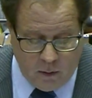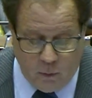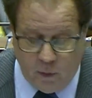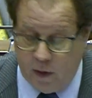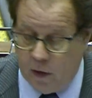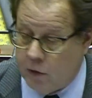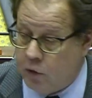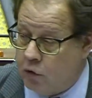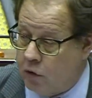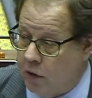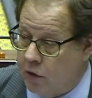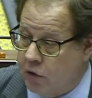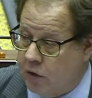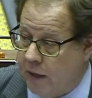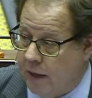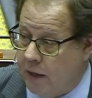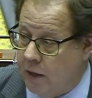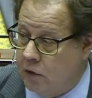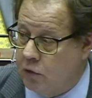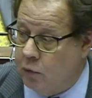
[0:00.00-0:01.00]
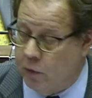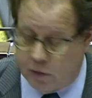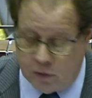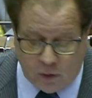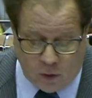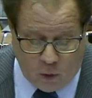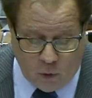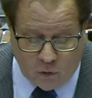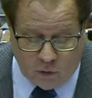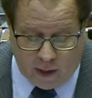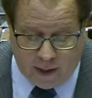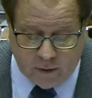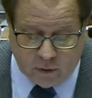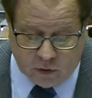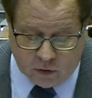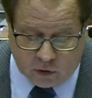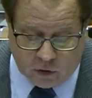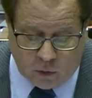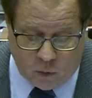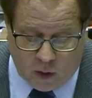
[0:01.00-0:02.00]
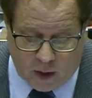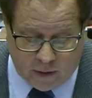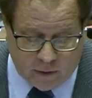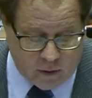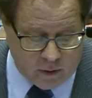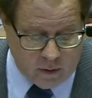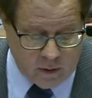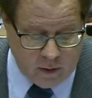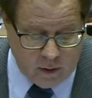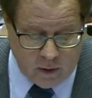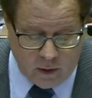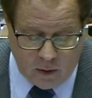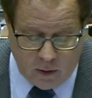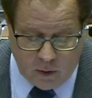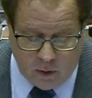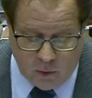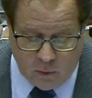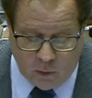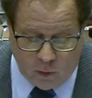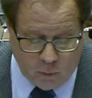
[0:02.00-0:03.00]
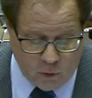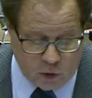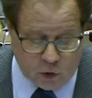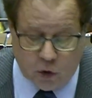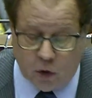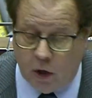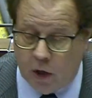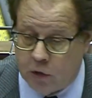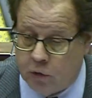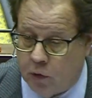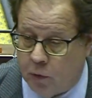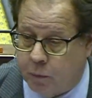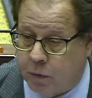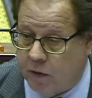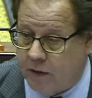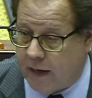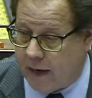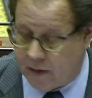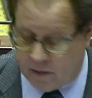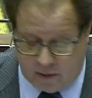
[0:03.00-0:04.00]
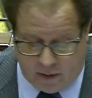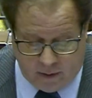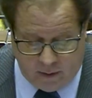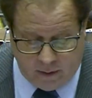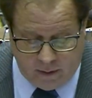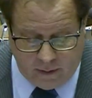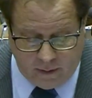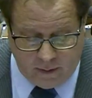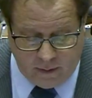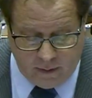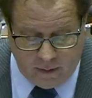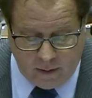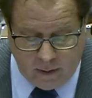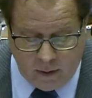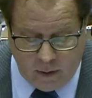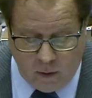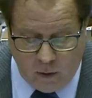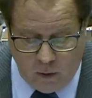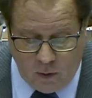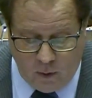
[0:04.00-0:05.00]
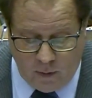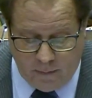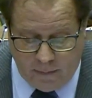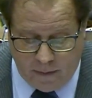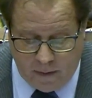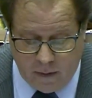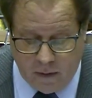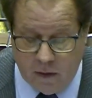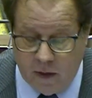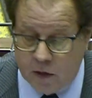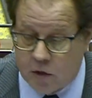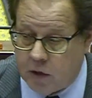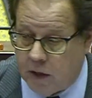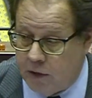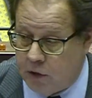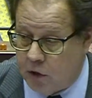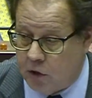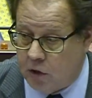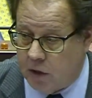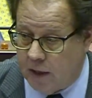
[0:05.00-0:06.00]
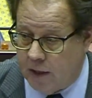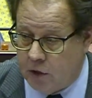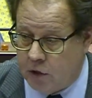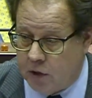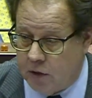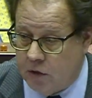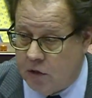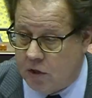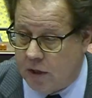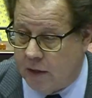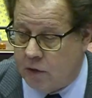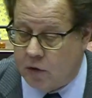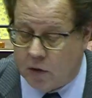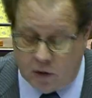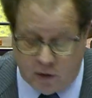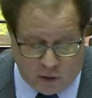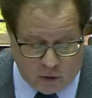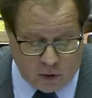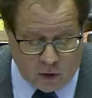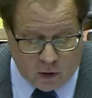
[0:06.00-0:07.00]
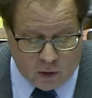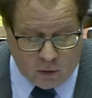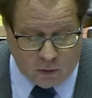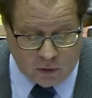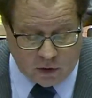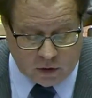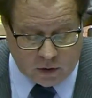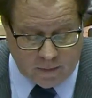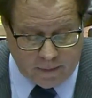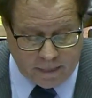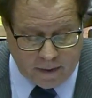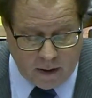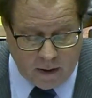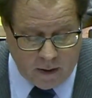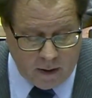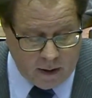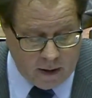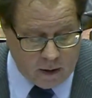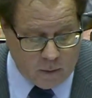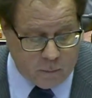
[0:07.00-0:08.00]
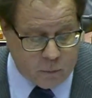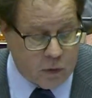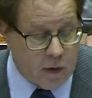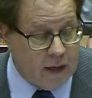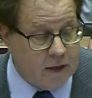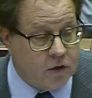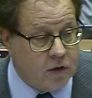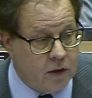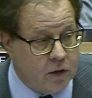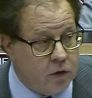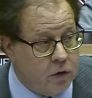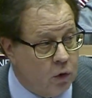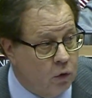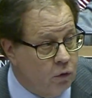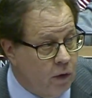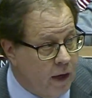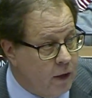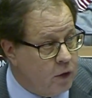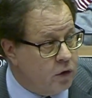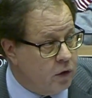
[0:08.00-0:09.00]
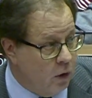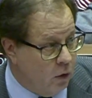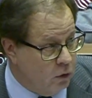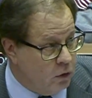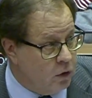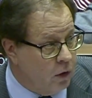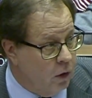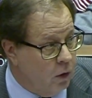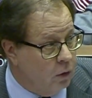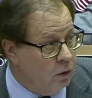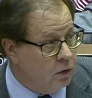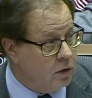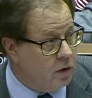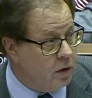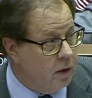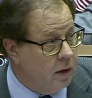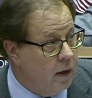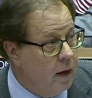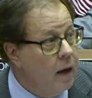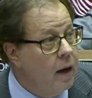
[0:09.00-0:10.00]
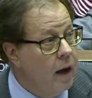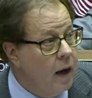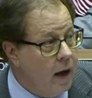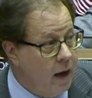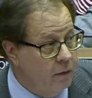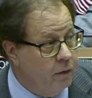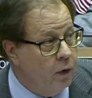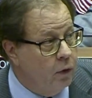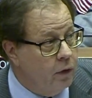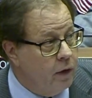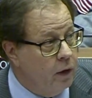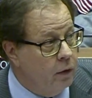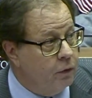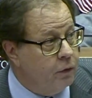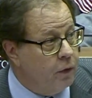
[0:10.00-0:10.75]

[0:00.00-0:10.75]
We are trustees with no right to squander what we're charged with protecting. This legislation sets clear goals and a process to reach those goals. I vote in the